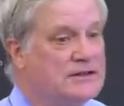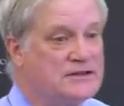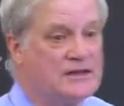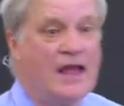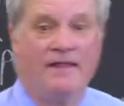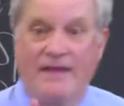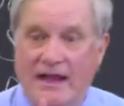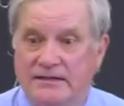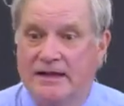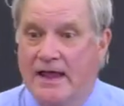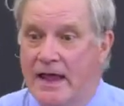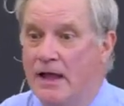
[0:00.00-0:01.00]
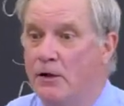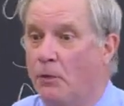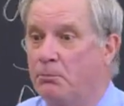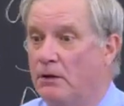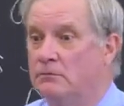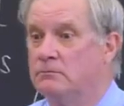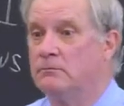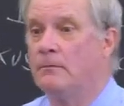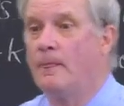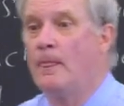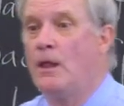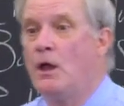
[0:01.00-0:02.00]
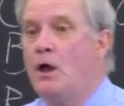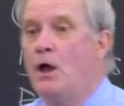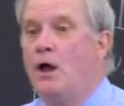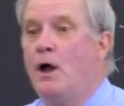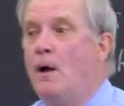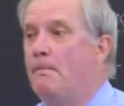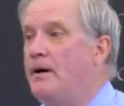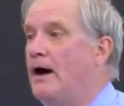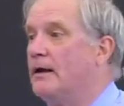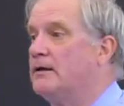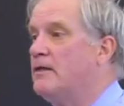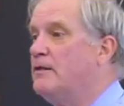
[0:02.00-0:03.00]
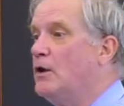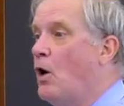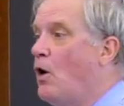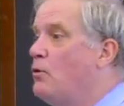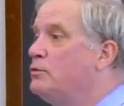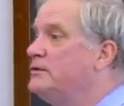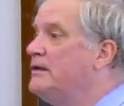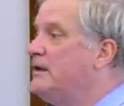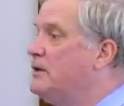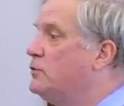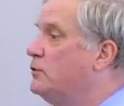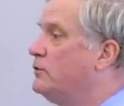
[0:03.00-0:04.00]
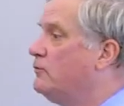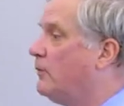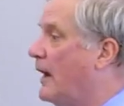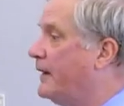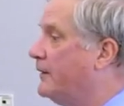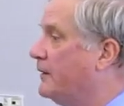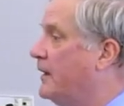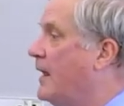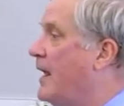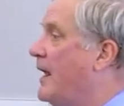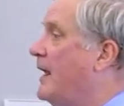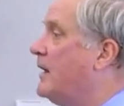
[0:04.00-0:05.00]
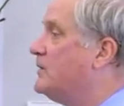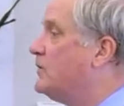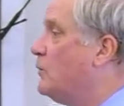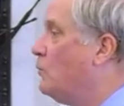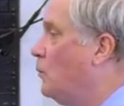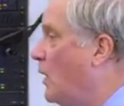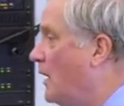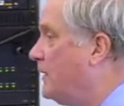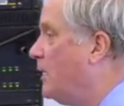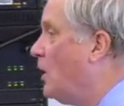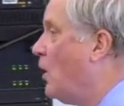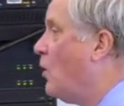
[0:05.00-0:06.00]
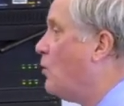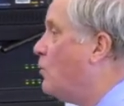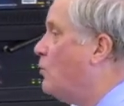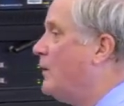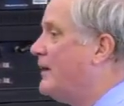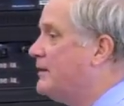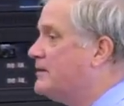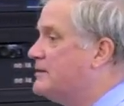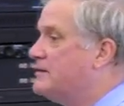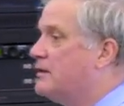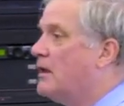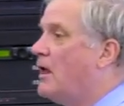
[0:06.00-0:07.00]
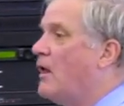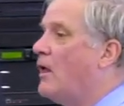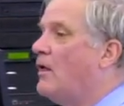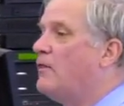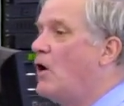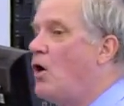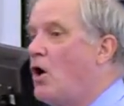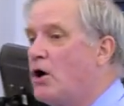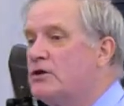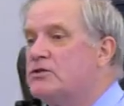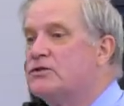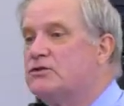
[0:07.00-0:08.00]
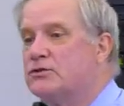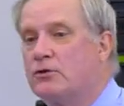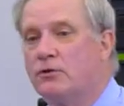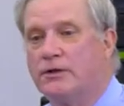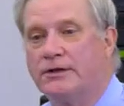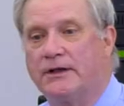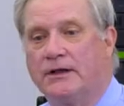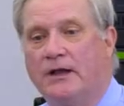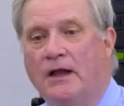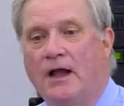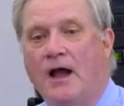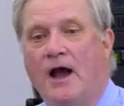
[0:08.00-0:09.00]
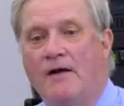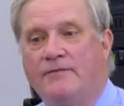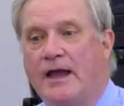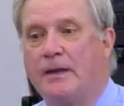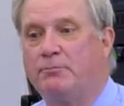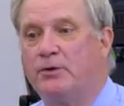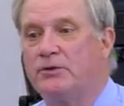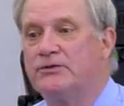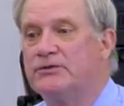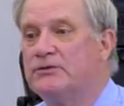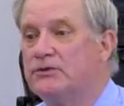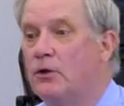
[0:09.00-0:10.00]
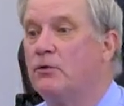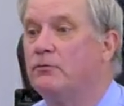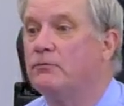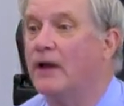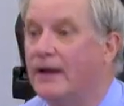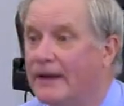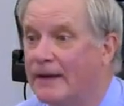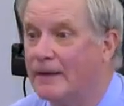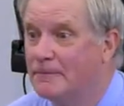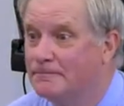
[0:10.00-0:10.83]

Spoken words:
this? That's a help. But the only good writer is the one who is the harshest critic of that person's own writing.